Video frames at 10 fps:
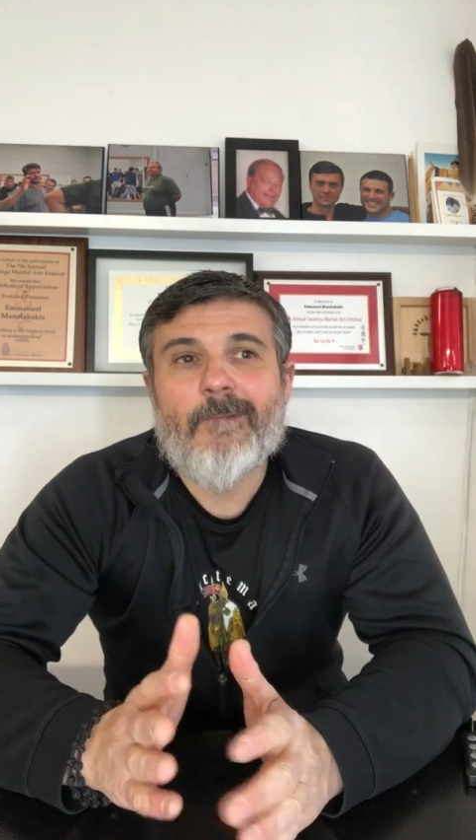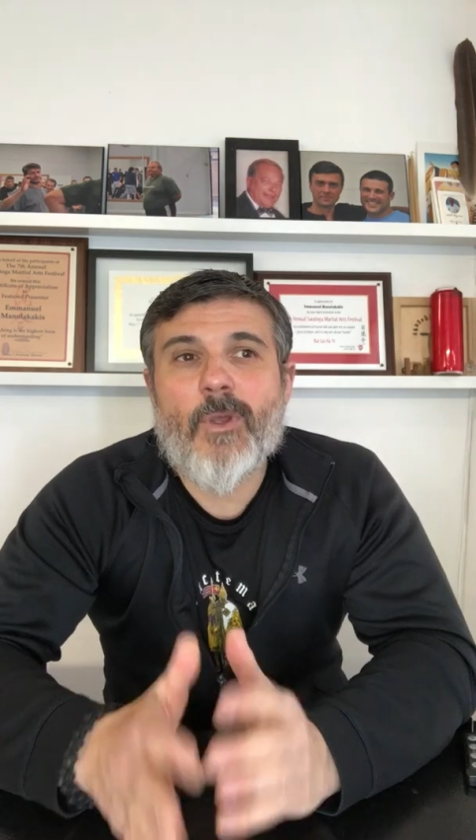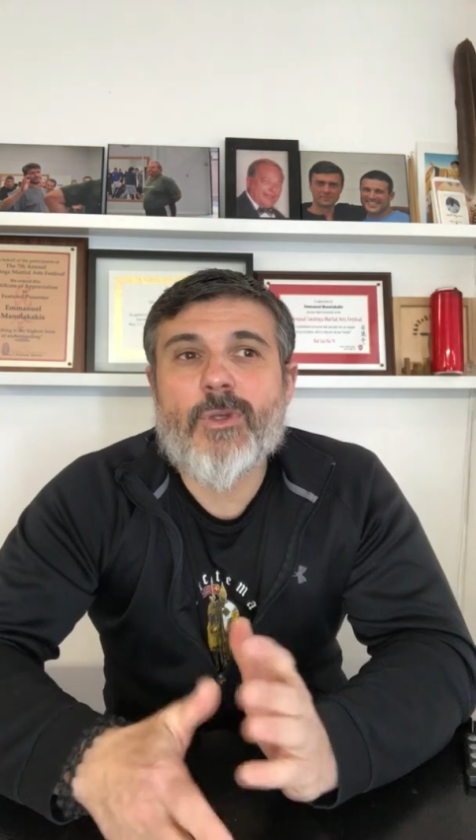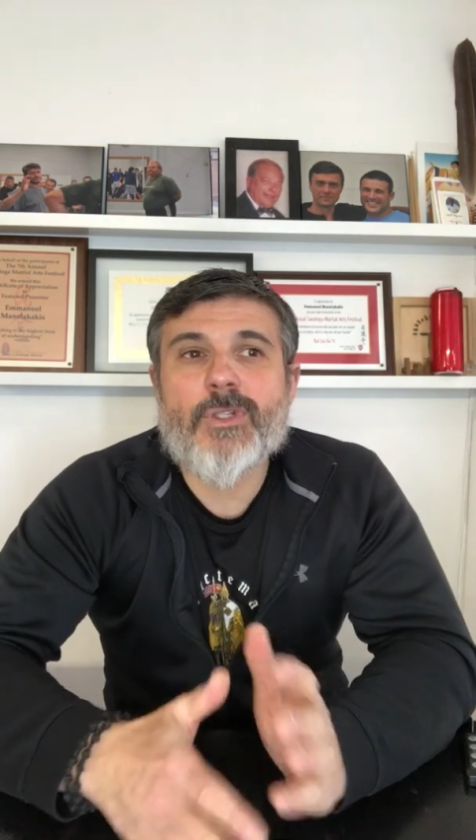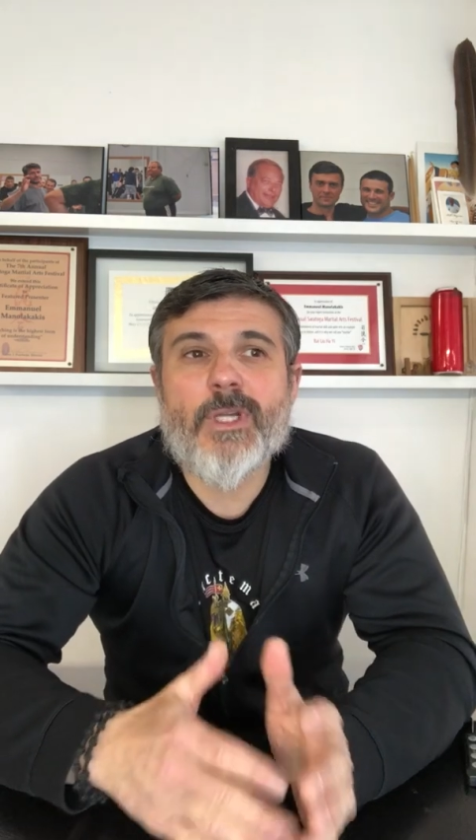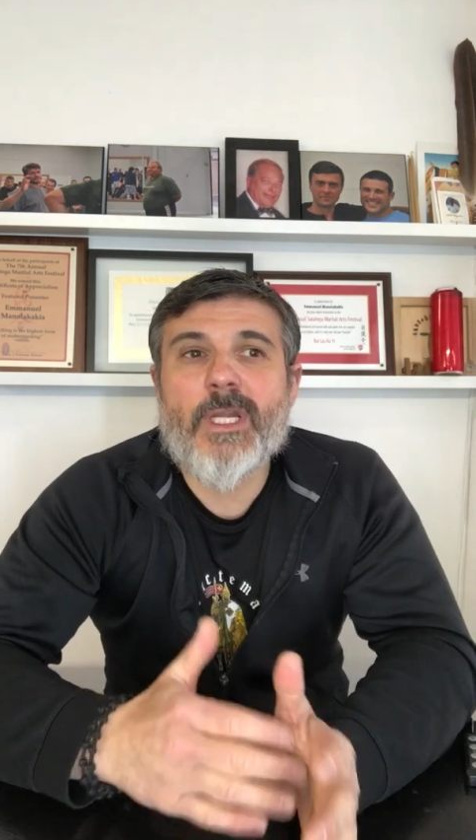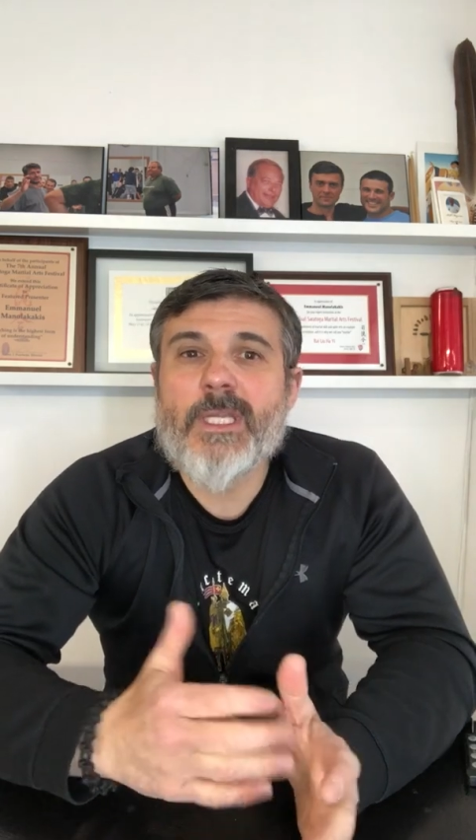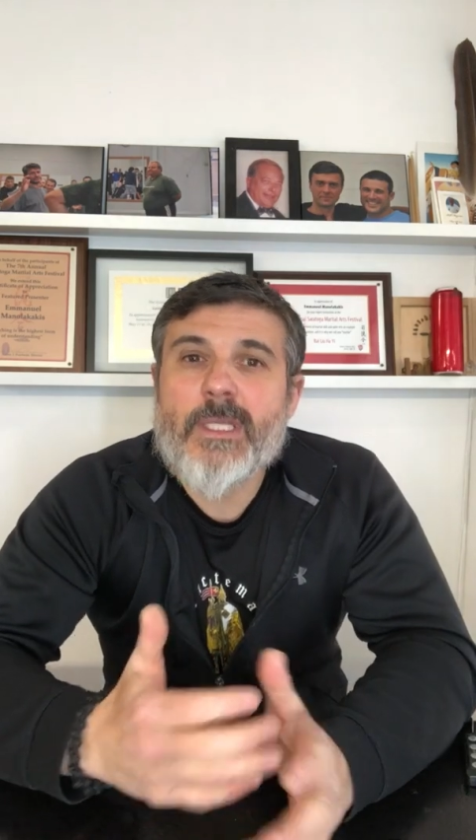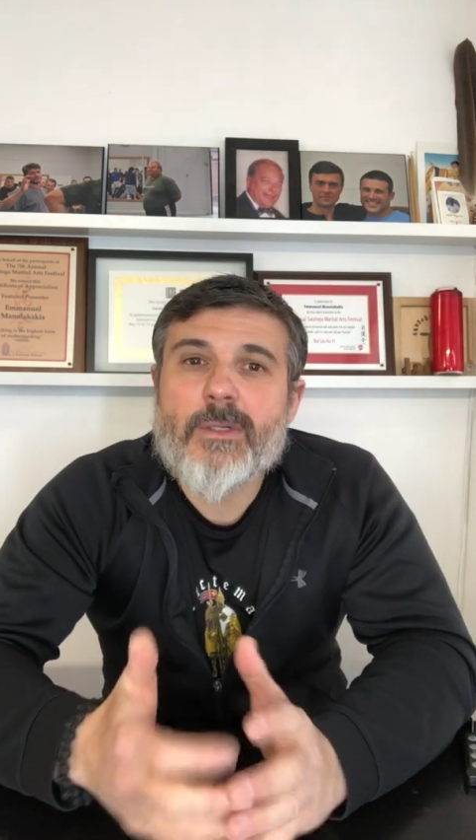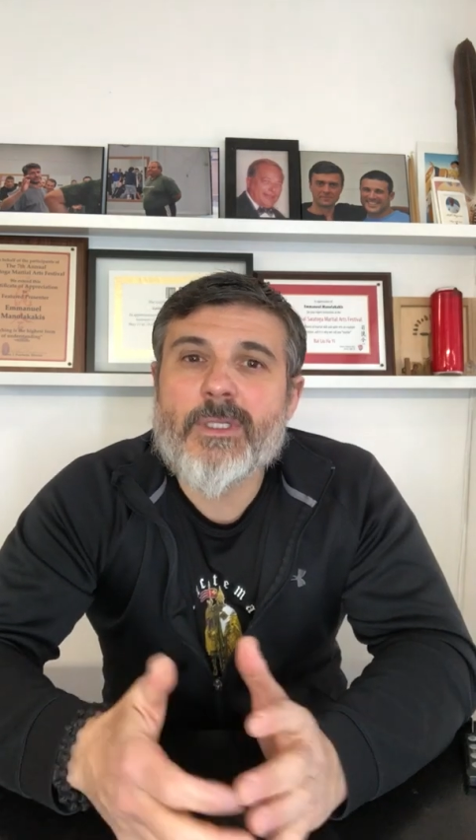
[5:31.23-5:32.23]
Those are not
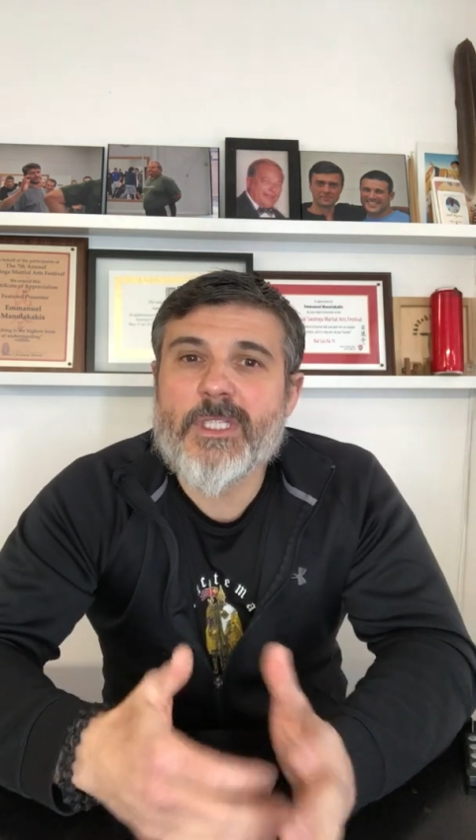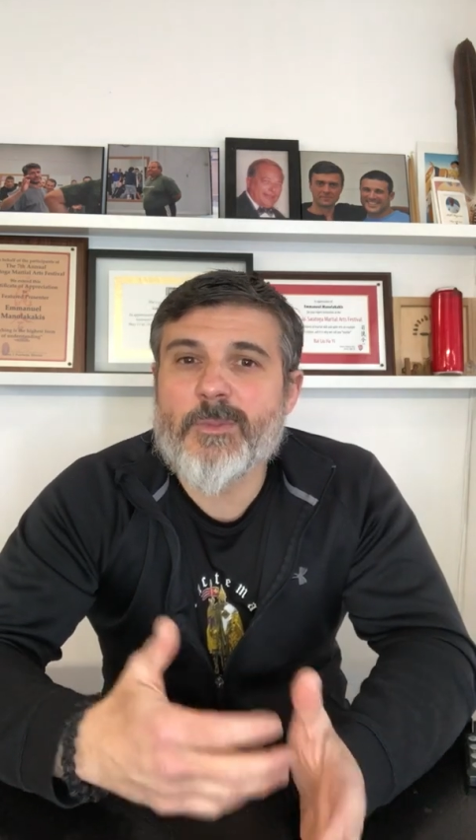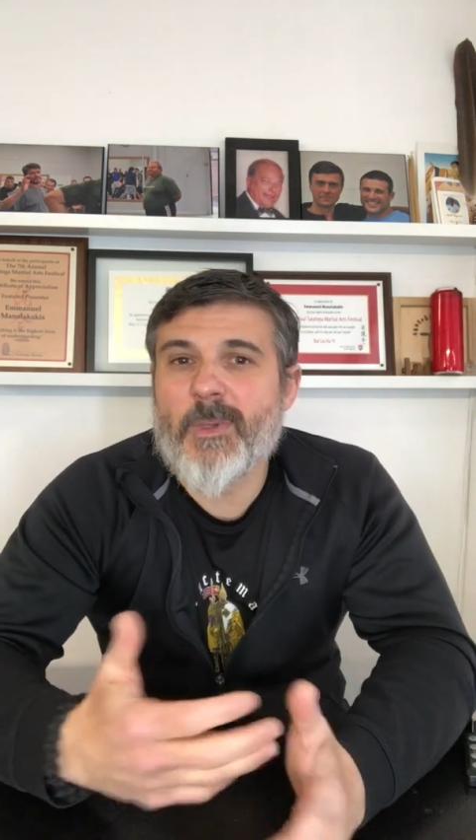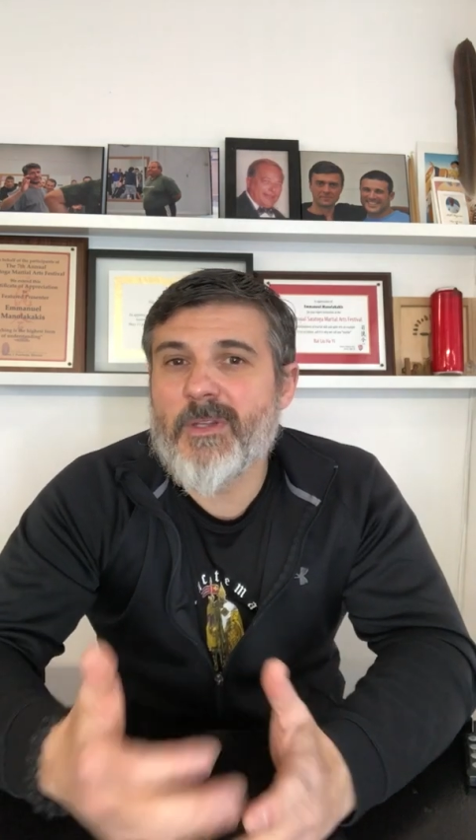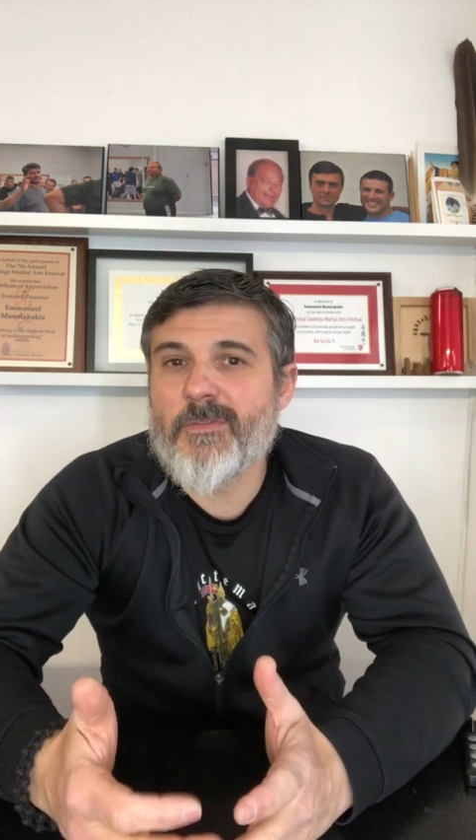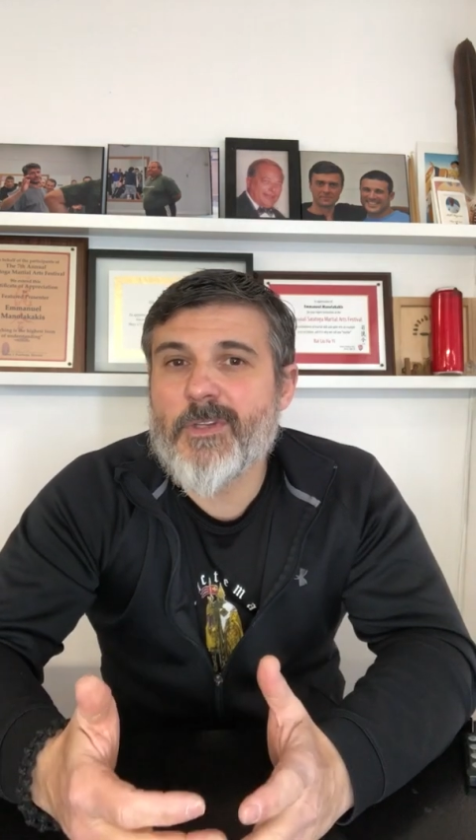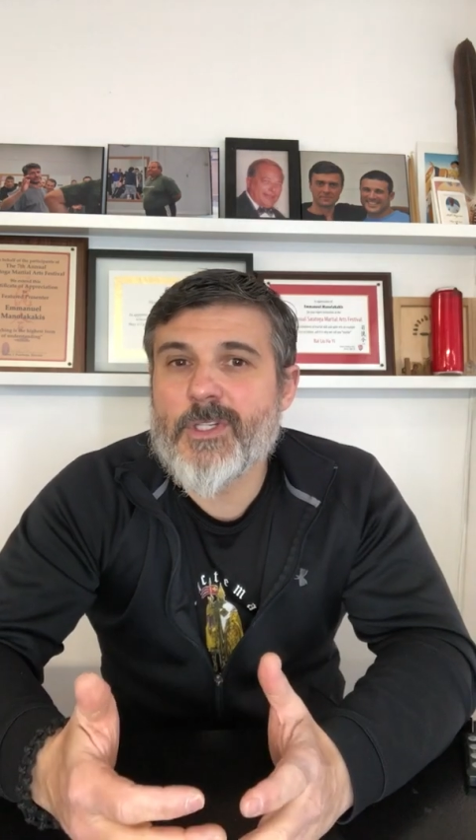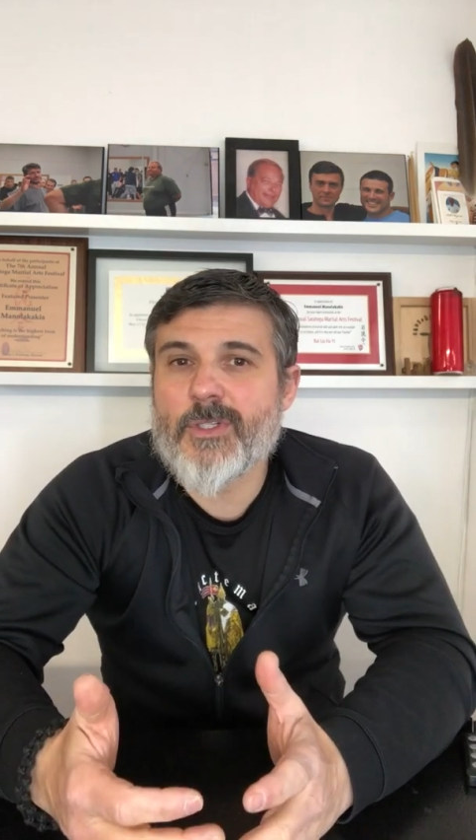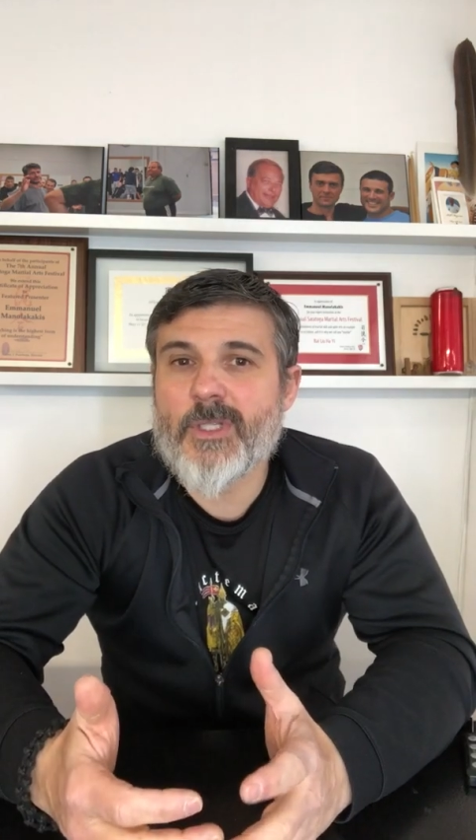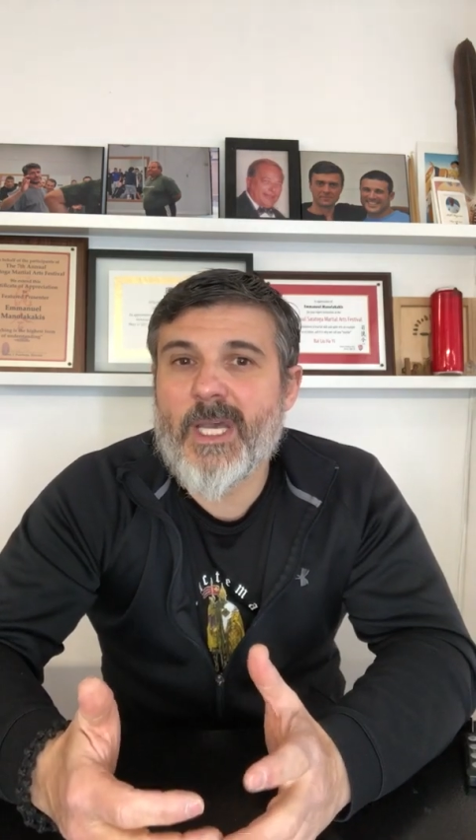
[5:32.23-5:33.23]
nearly as
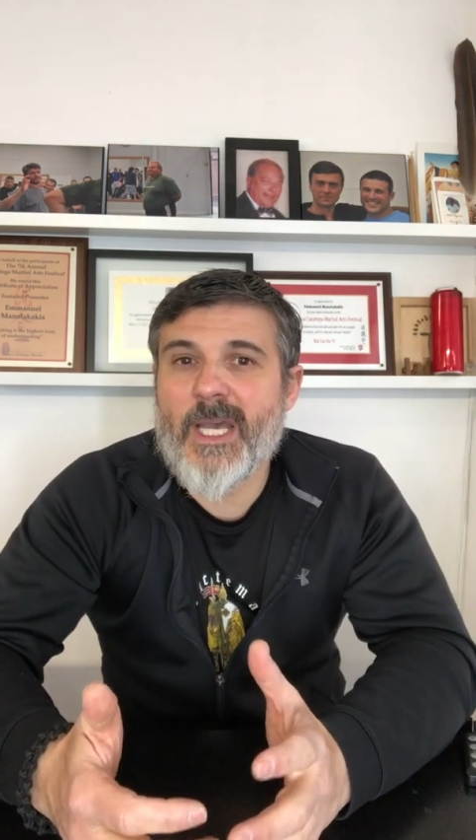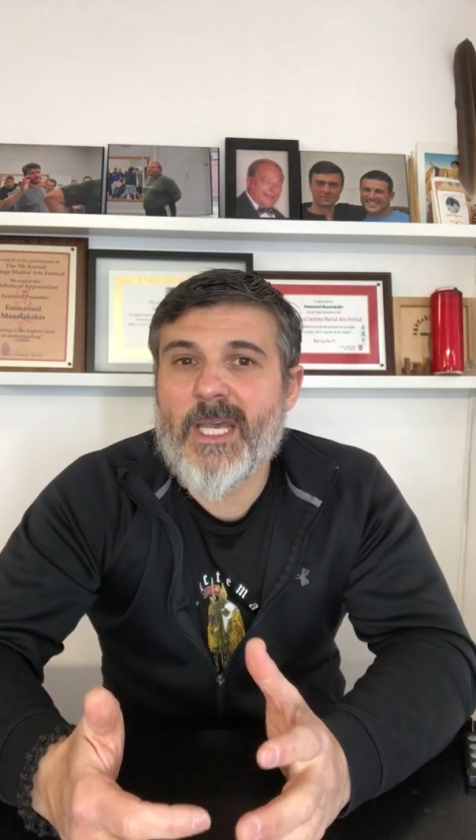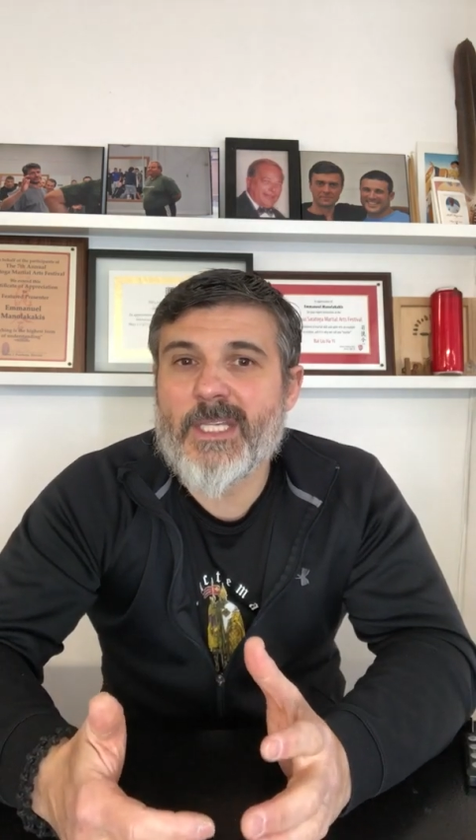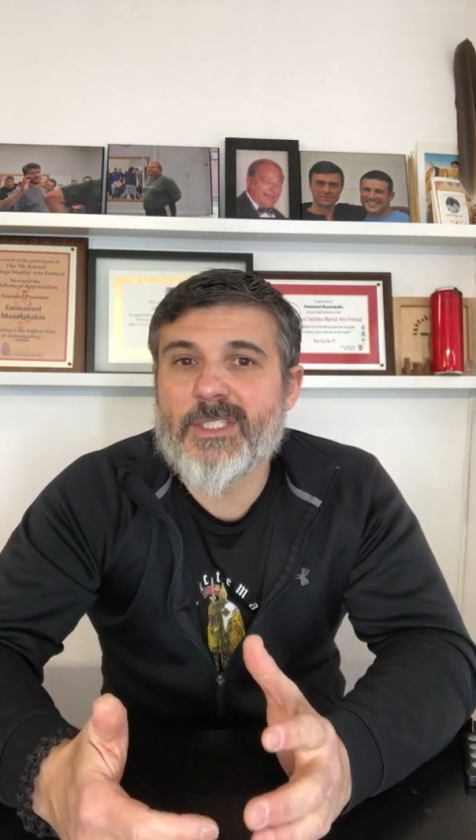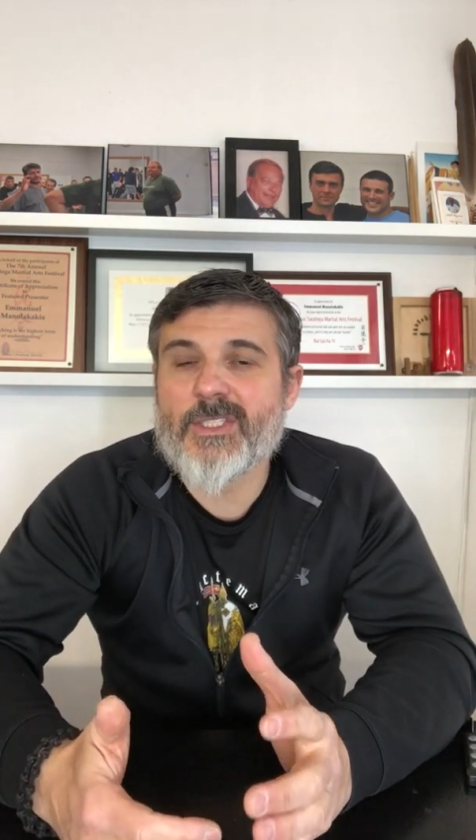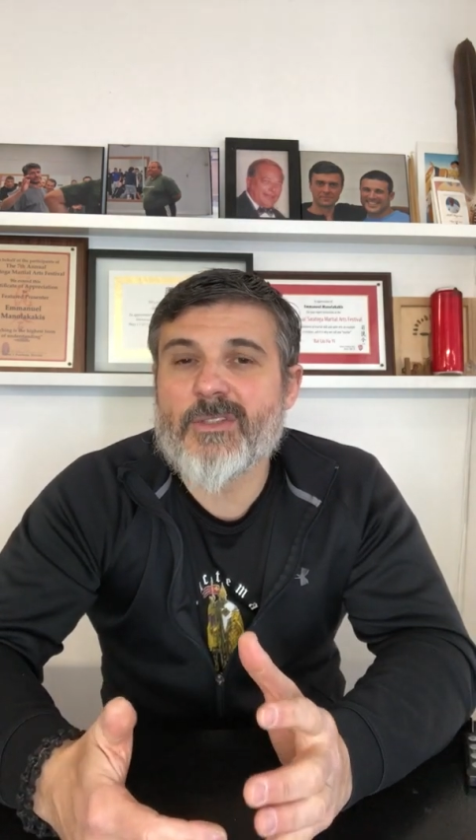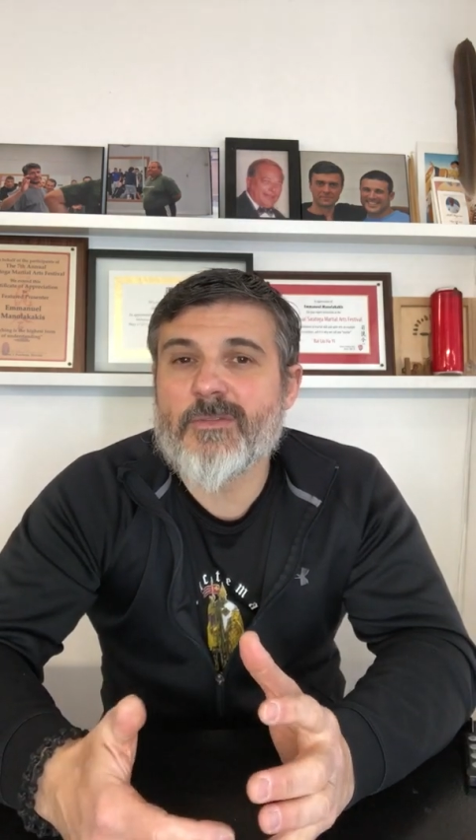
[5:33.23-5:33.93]
beneficial as